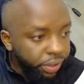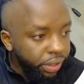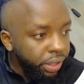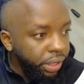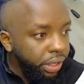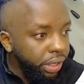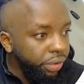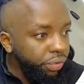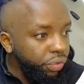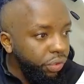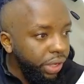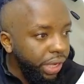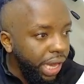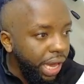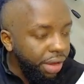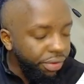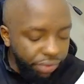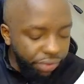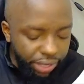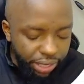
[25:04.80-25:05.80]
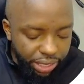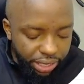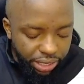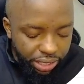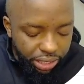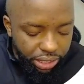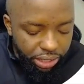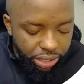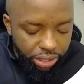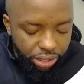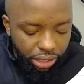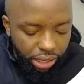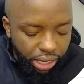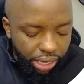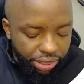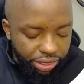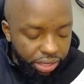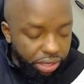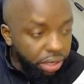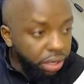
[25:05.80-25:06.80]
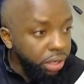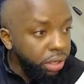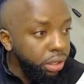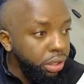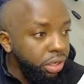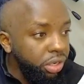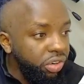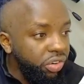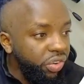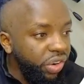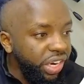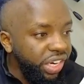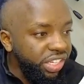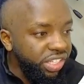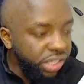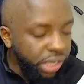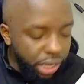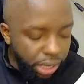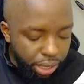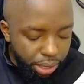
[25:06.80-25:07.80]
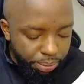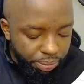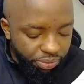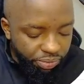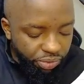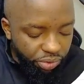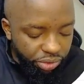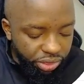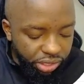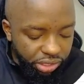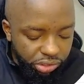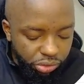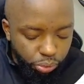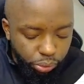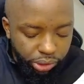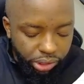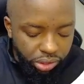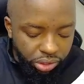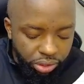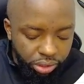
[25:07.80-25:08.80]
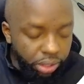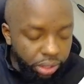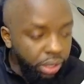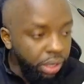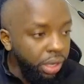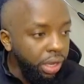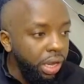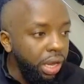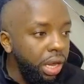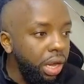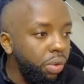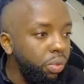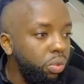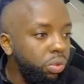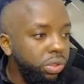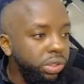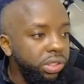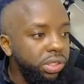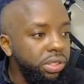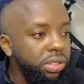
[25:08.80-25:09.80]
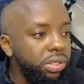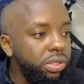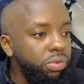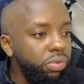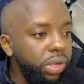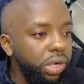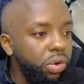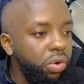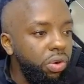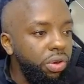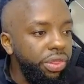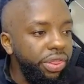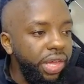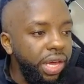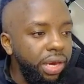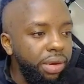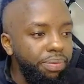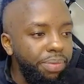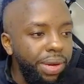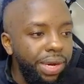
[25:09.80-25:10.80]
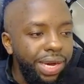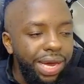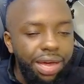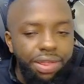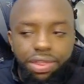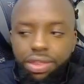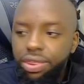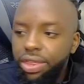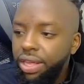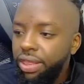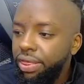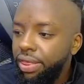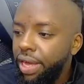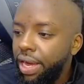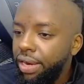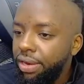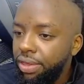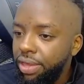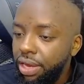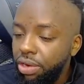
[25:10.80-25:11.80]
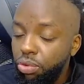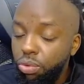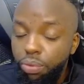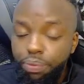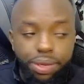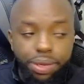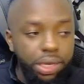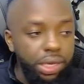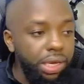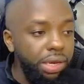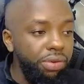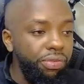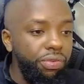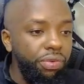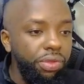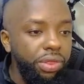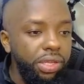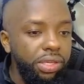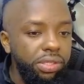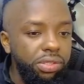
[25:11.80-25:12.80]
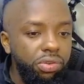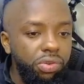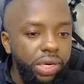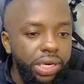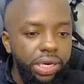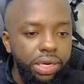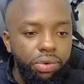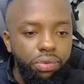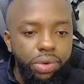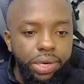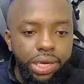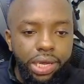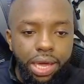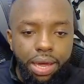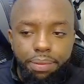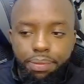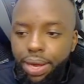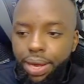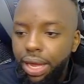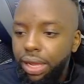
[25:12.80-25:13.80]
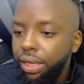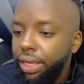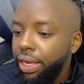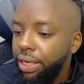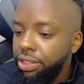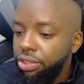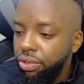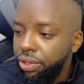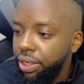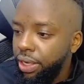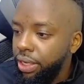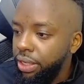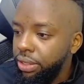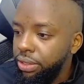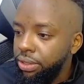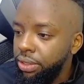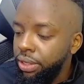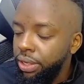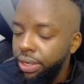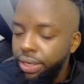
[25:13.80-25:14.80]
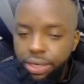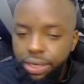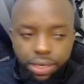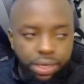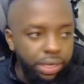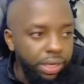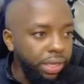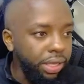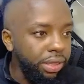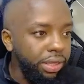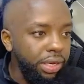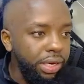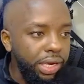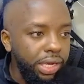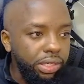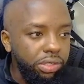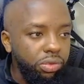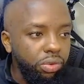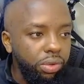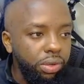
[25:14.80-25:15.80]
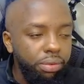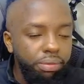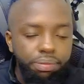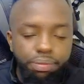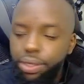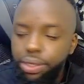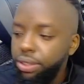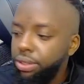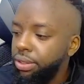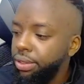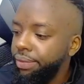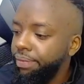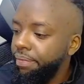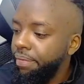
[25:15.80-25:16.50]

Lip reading: If we have any other trade setup for this week, we'll just record that. But other than that, that will be it for this trading recap. I'll catch you guys in the next one. Peace.